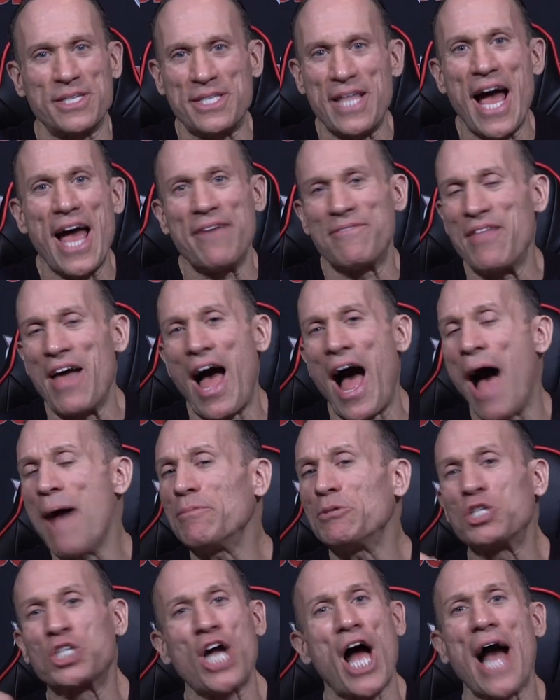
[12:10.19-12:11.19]
That, if that, I'm
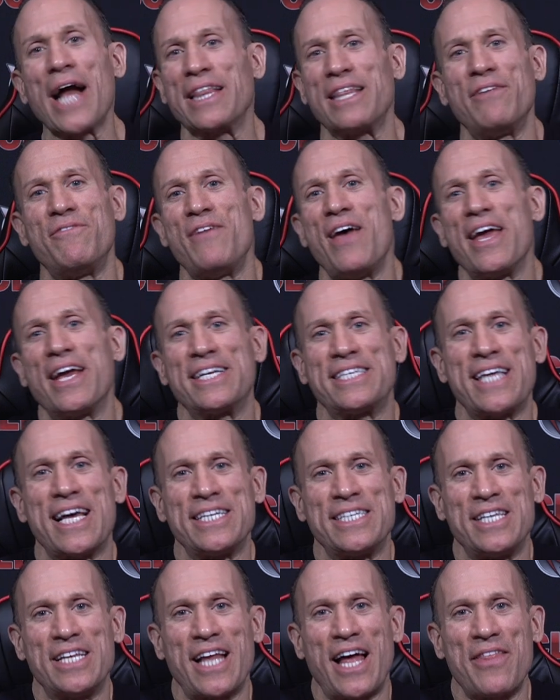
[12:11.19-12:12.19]
shocked that Vegas
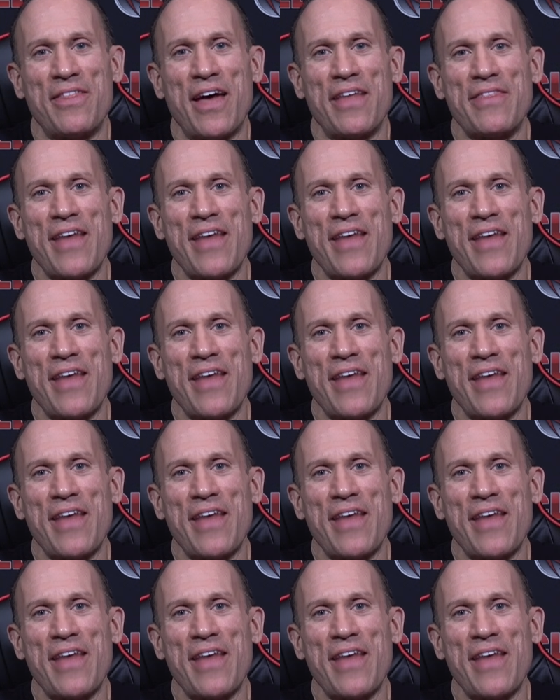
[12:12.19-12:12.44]
hasn't done that.